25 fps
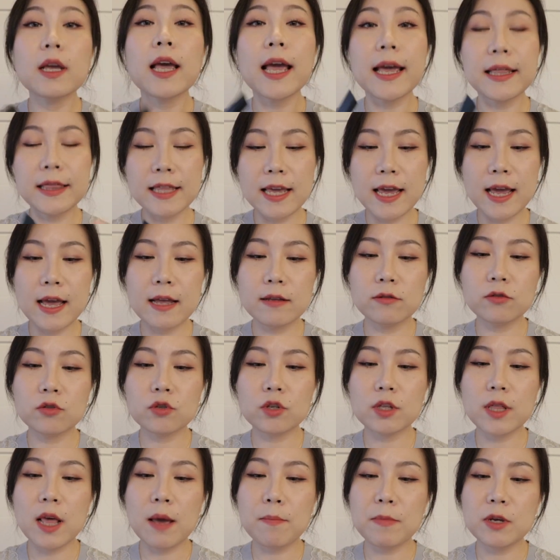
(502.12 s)
At the
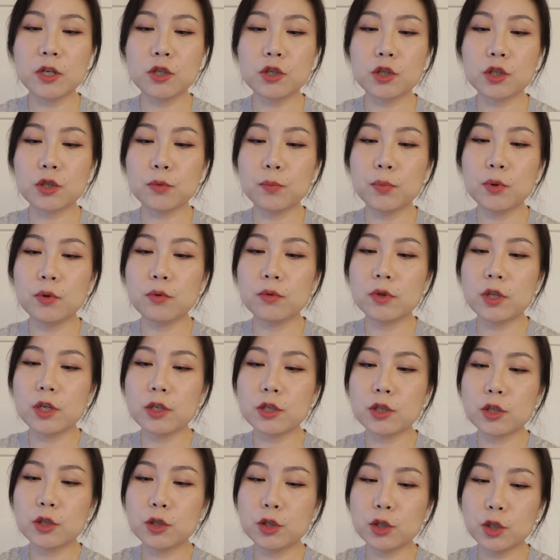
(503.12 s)
end, let me just put
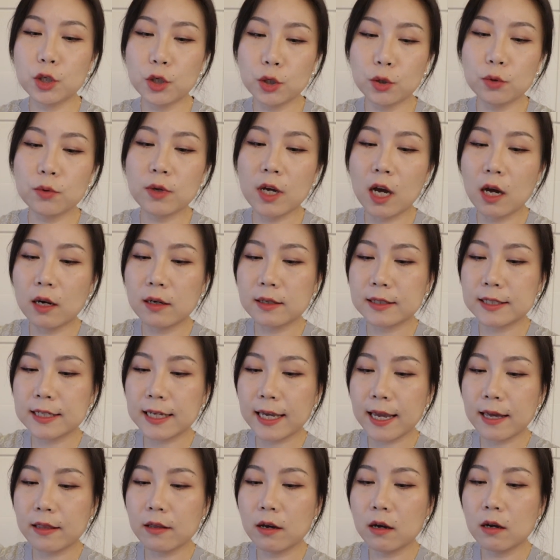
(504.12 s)
those two colors
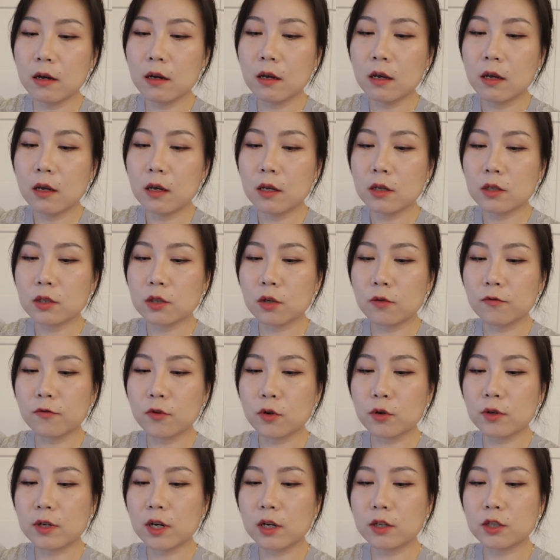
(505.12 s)
together so
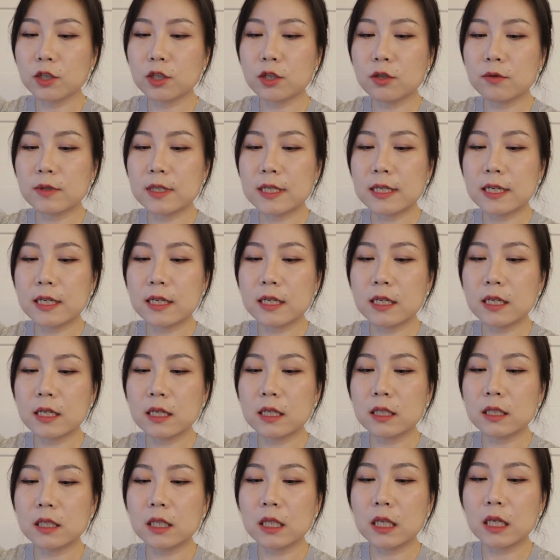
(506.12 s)
for you guys to
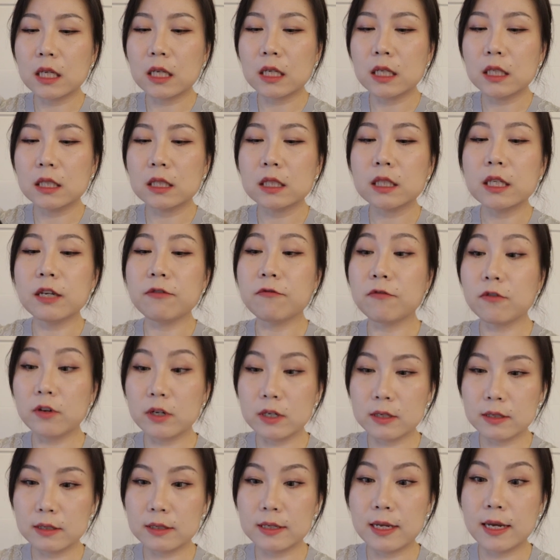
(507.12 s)
see the
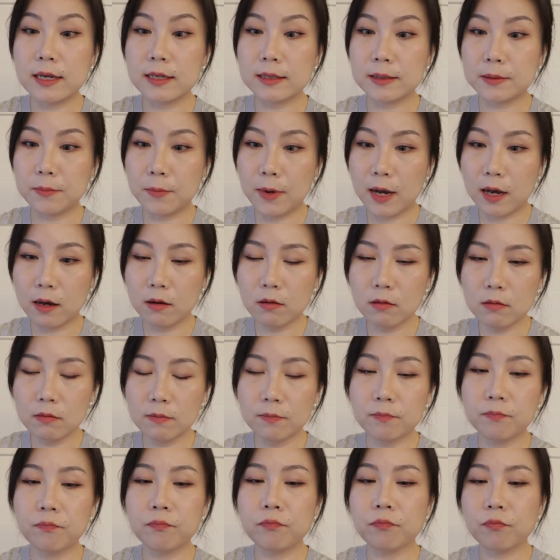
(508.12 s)
difference as
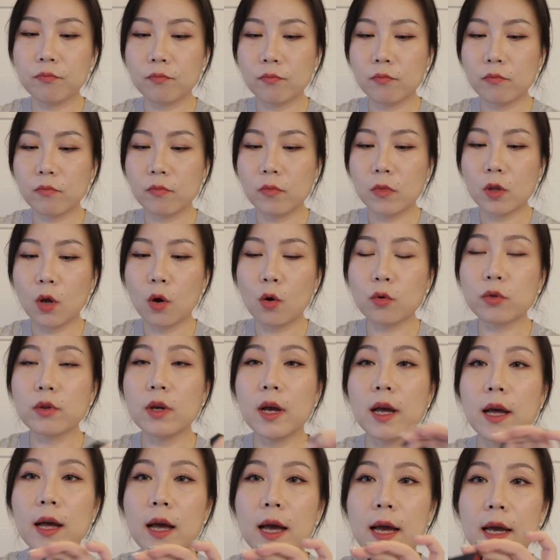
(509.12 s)
well.
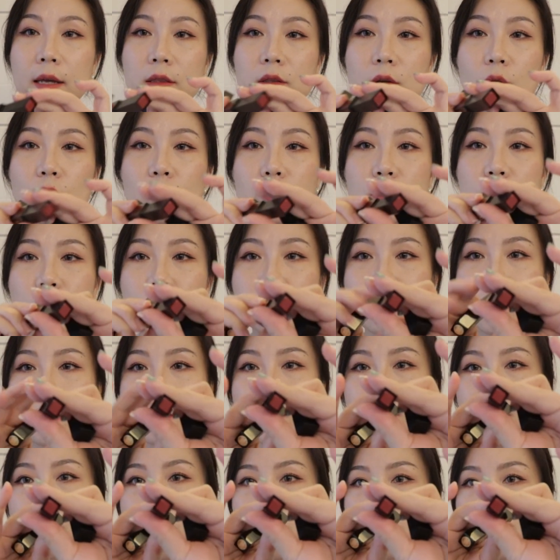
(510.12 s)
And also
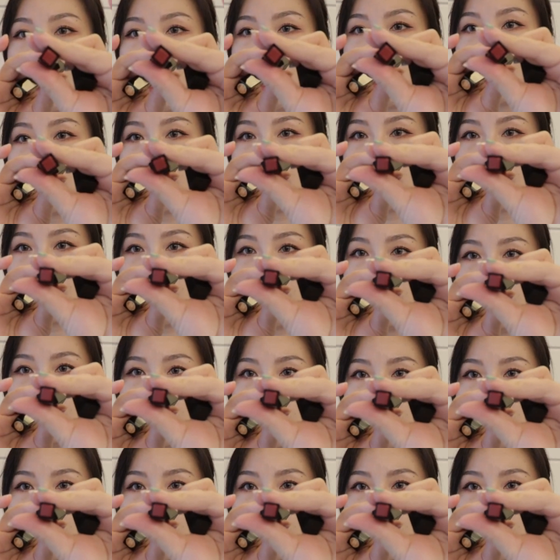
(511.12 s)
this time is the same